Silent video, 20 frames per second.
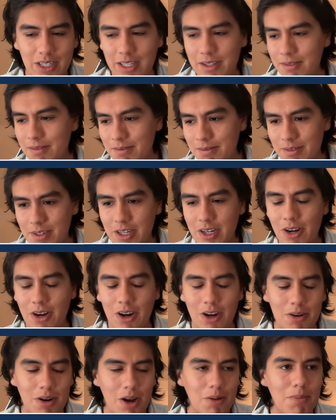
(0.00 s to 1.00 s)
And,
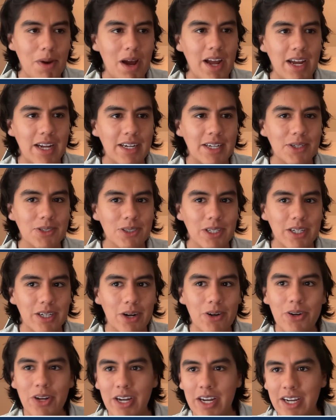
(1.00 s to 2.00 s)
on my end, I was like,
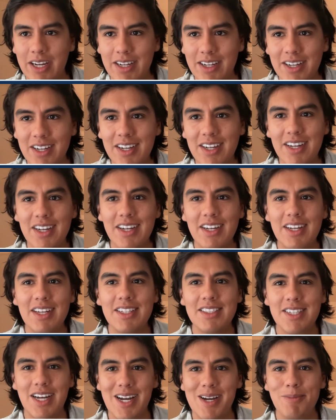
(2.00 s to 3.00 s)
okay,
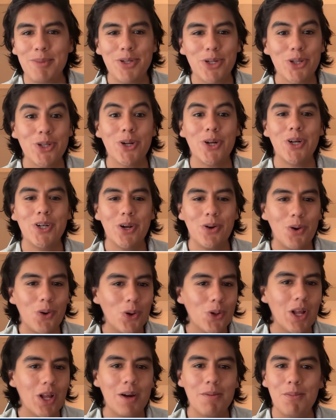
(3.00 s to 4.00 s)
time to learn a
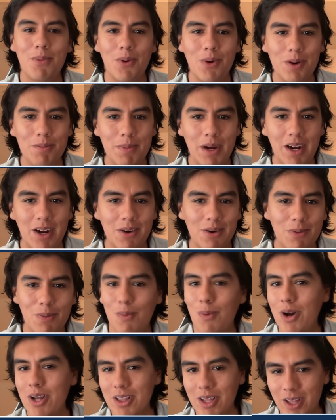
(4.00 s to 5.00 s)
whole lot more about
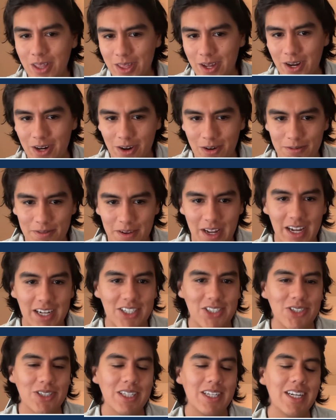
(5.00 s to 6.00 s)
what lithography
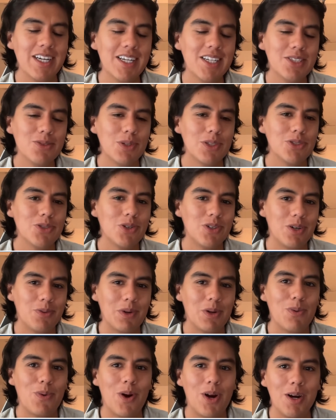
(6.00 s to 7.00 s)
actually is, what sort of
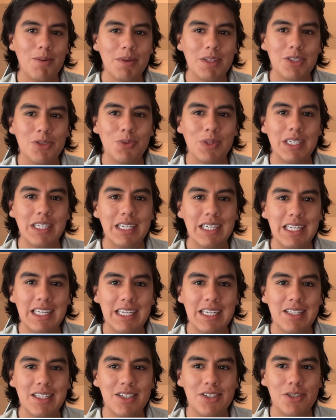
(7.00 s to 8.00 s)
requirements we
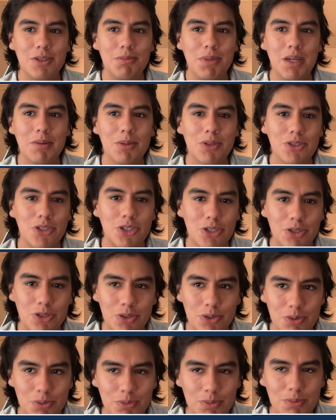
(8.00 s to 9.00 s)
need to be able
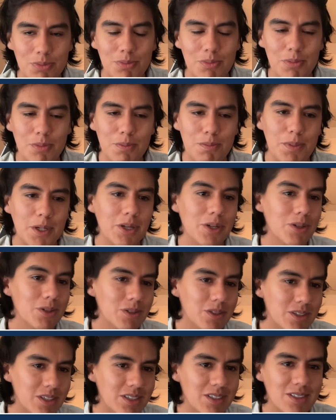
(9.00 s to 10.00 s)
to
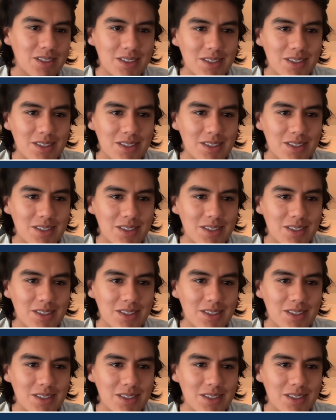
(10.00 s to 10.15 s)
build